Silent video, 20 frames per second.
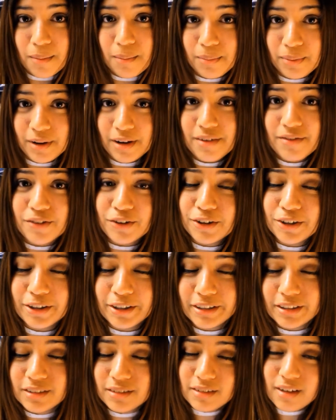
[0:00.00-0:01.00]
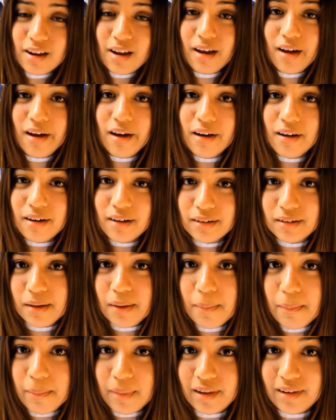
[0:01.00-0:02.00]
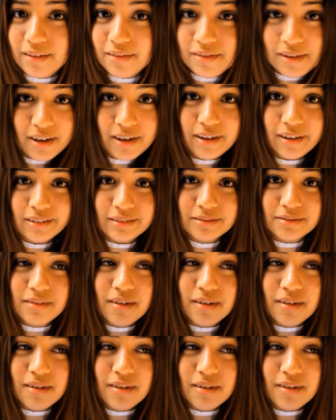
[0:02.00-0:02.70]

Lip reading: BreeKay. Bellavia.